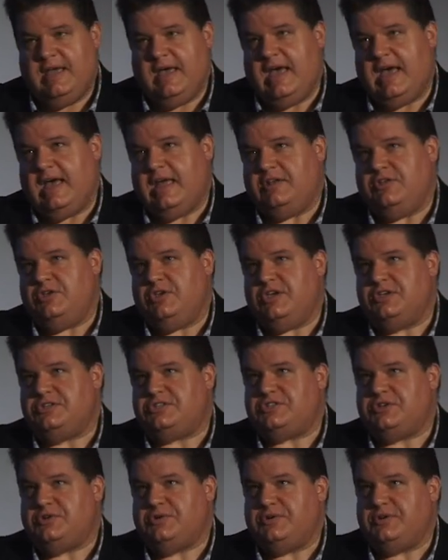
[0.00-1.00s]
And you hear
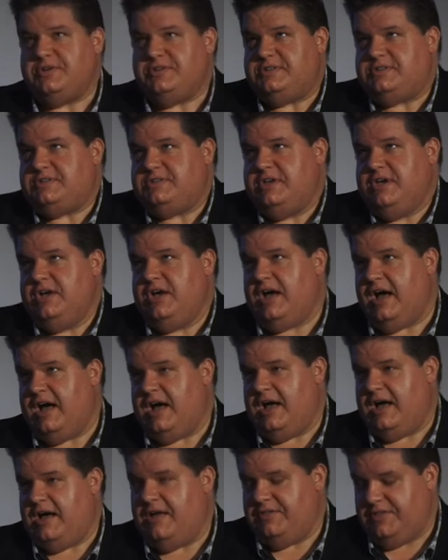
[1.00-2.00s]
stories
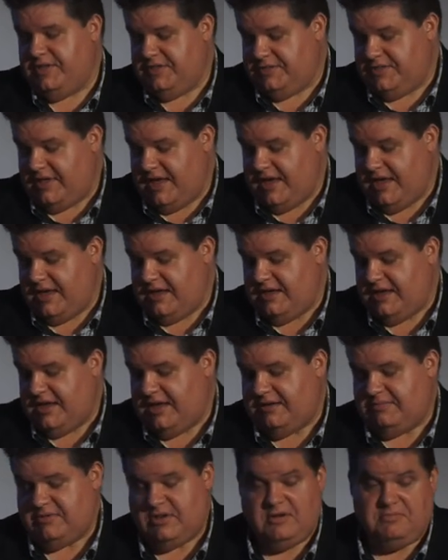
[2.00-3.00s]
that they,
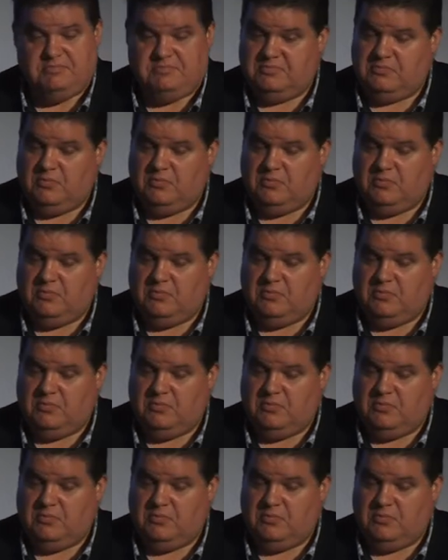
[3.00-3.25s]
you know,